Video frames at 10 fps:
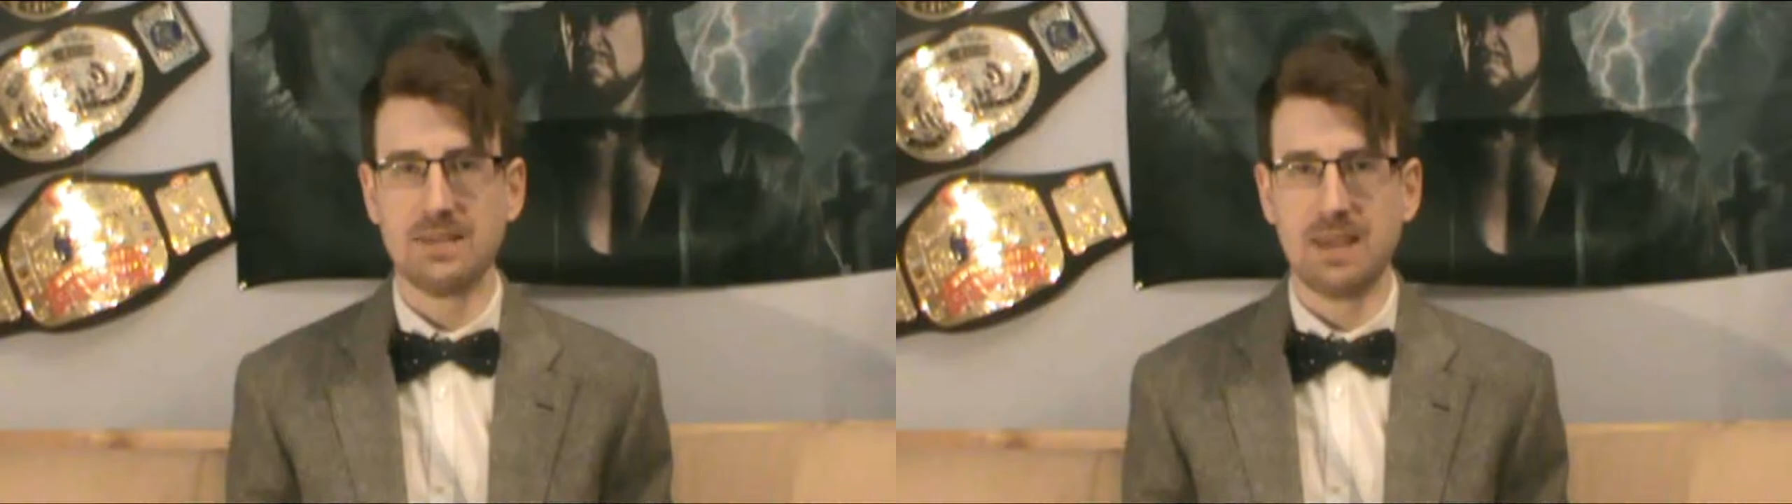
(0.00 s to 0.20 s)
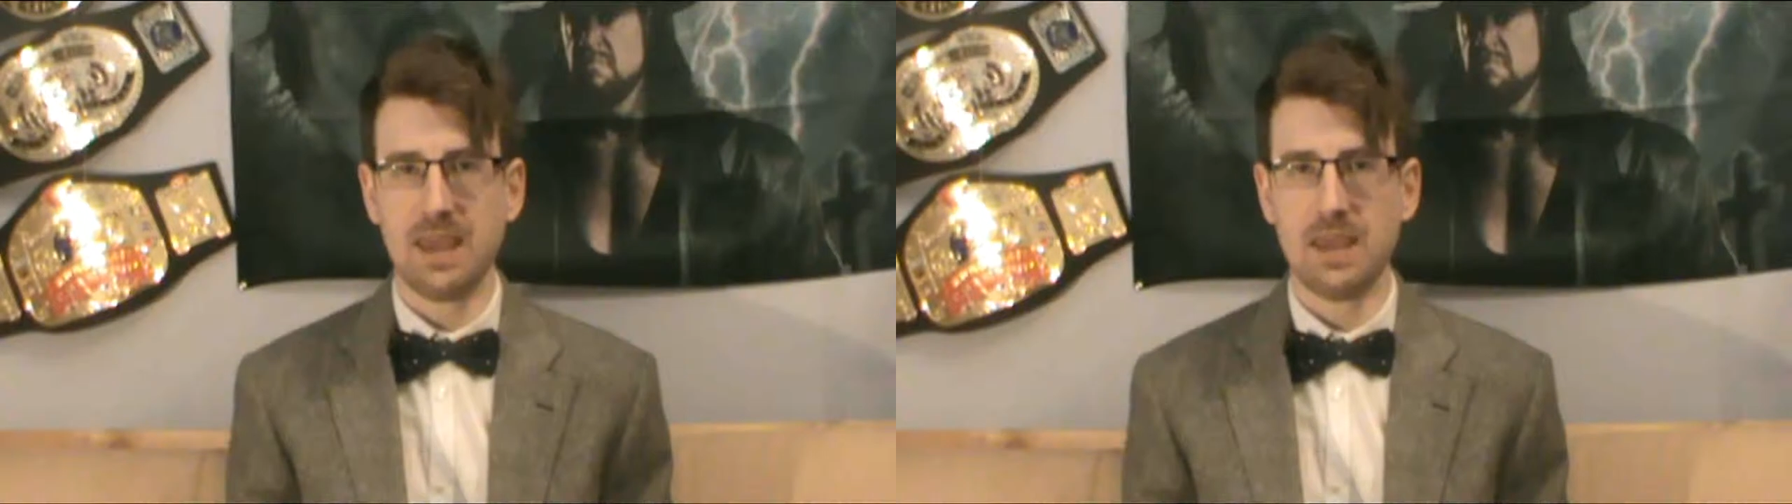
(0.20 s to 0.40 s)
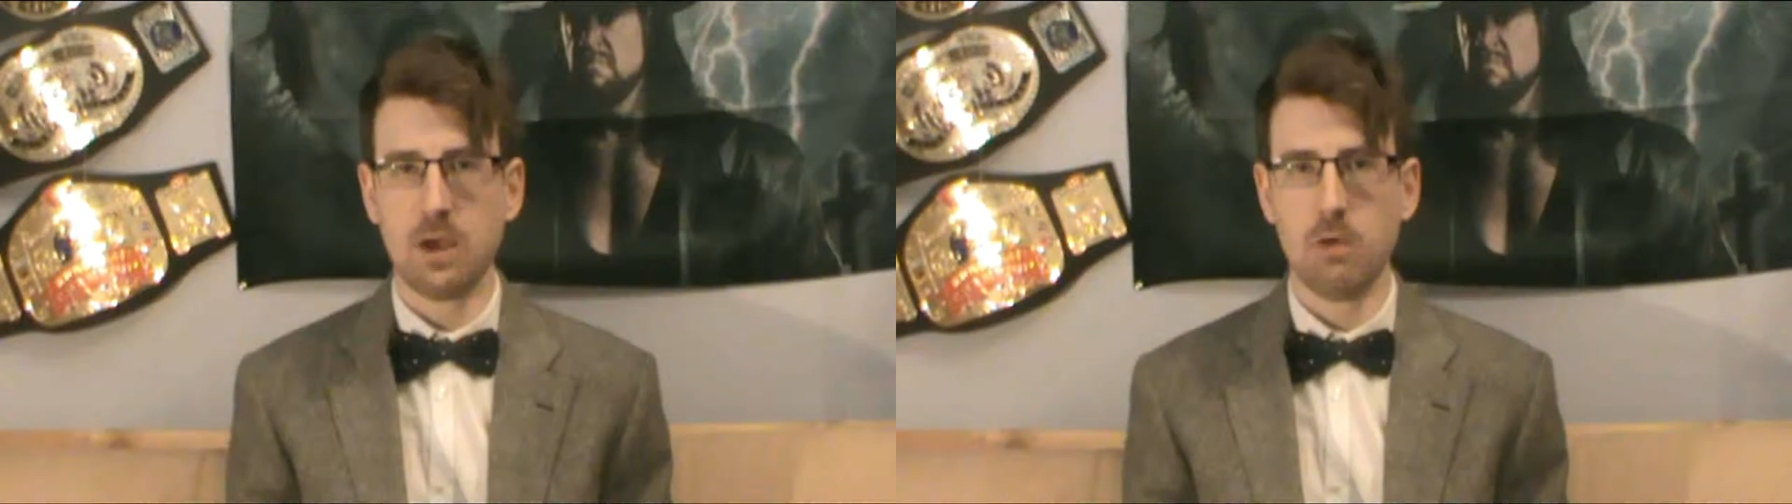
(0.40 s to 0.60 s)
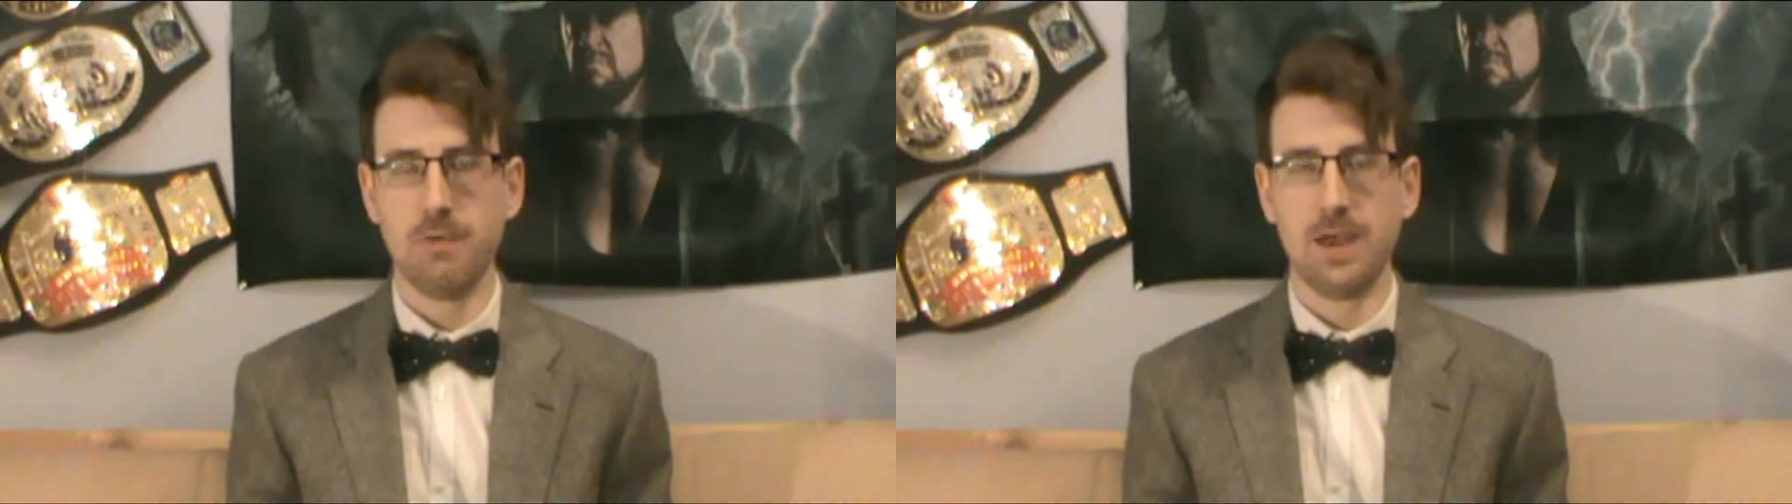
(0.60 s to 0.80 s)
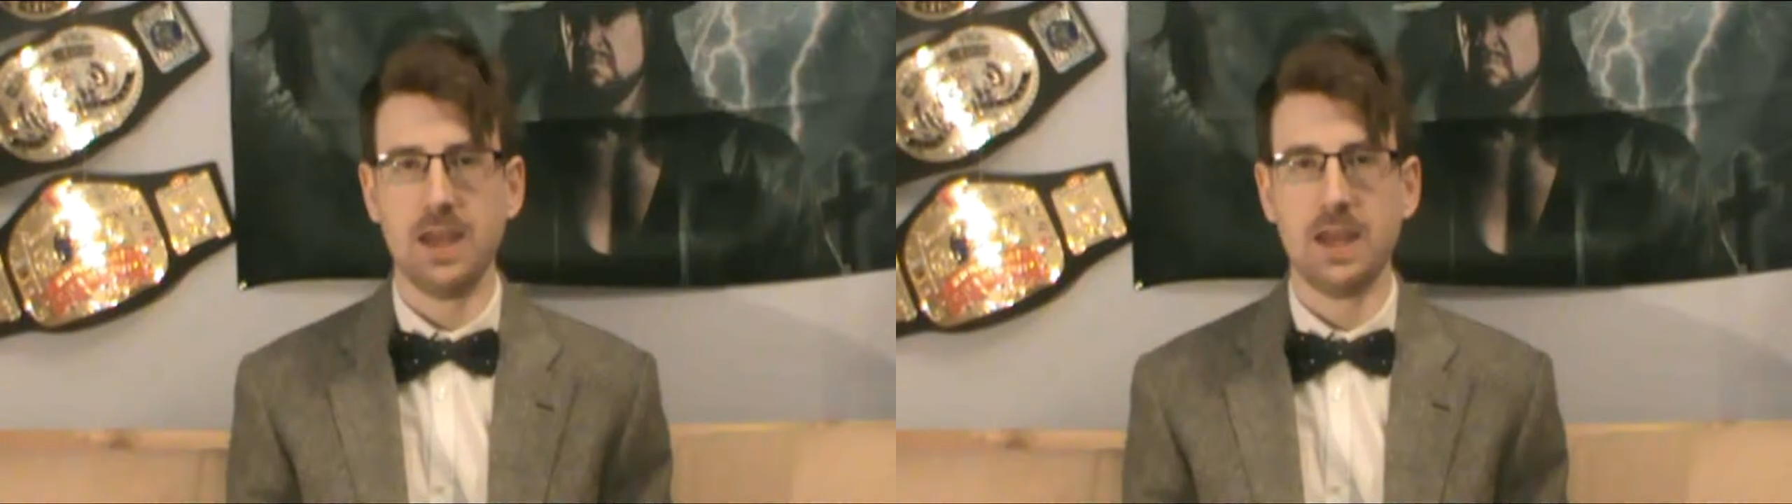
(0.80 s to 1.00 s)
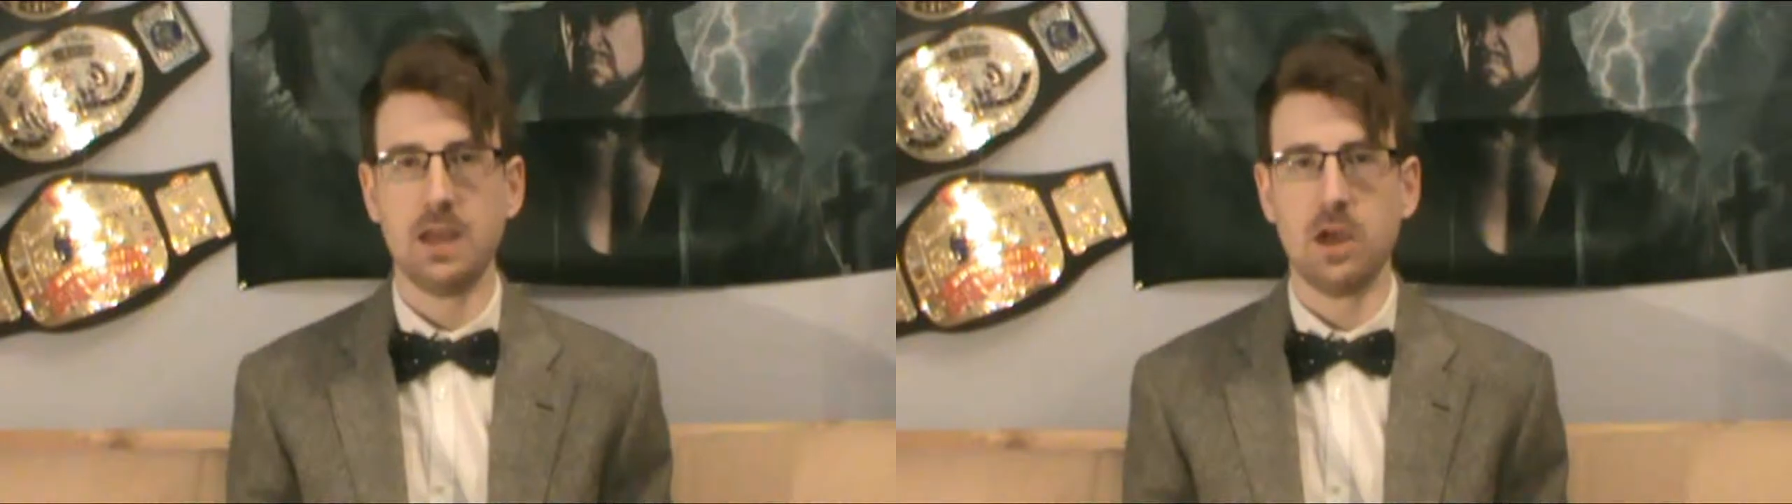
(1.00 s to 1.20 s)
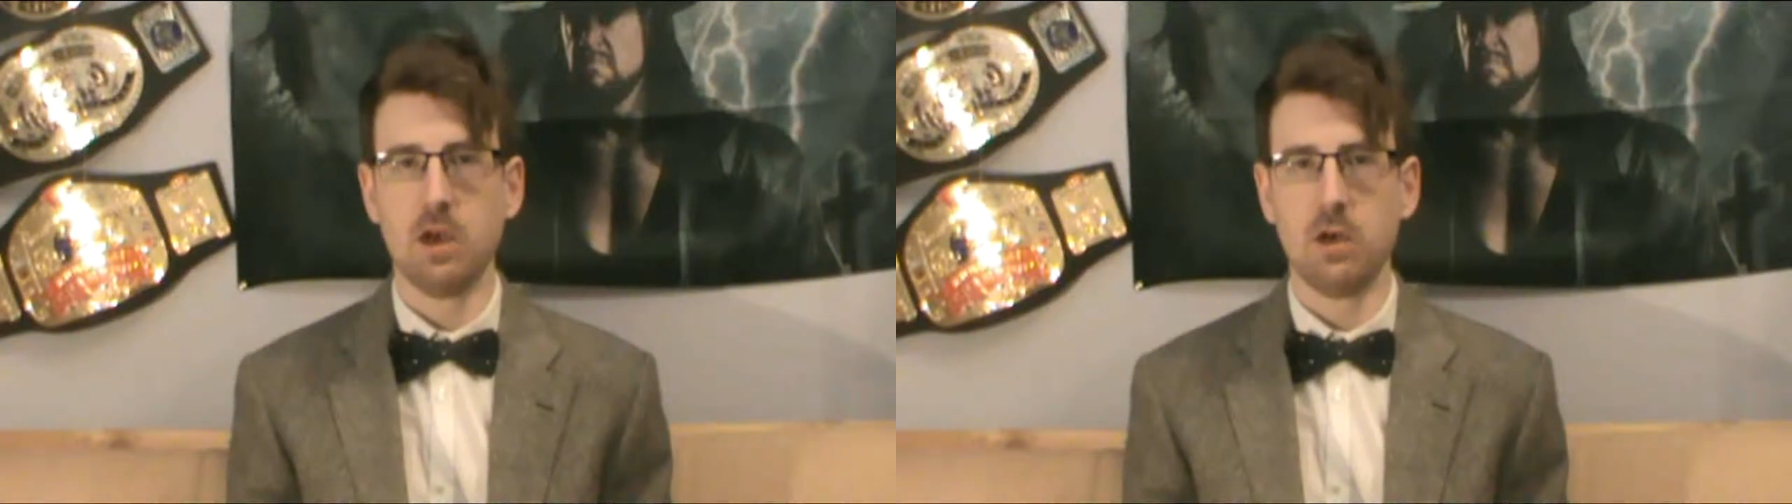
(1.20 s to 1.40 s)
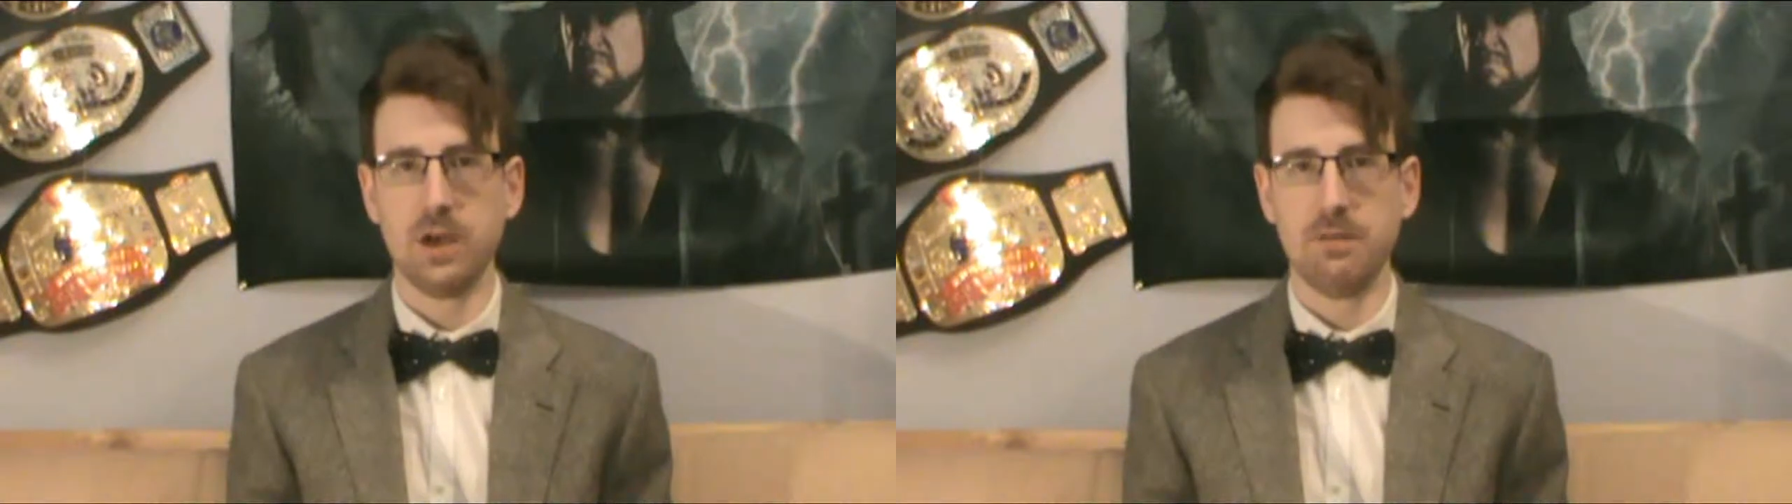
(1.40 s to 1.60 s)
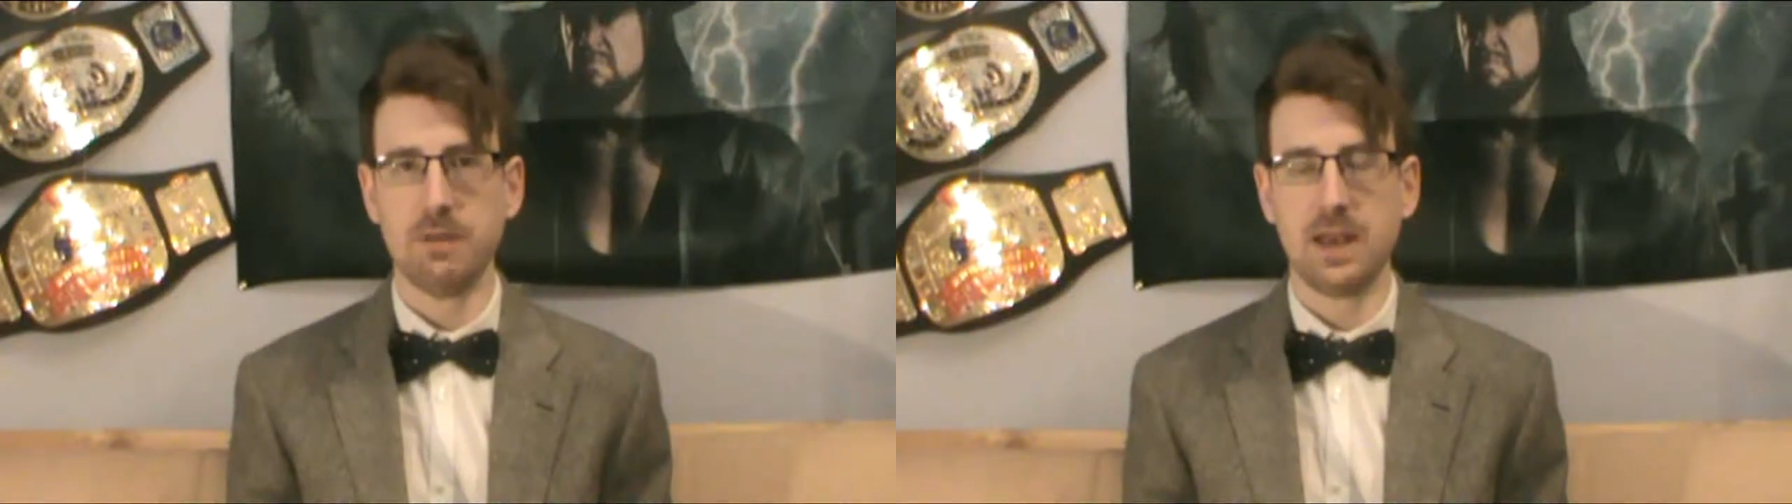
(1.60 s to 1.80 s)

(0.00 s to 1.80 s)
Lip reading: takeover in Cardiff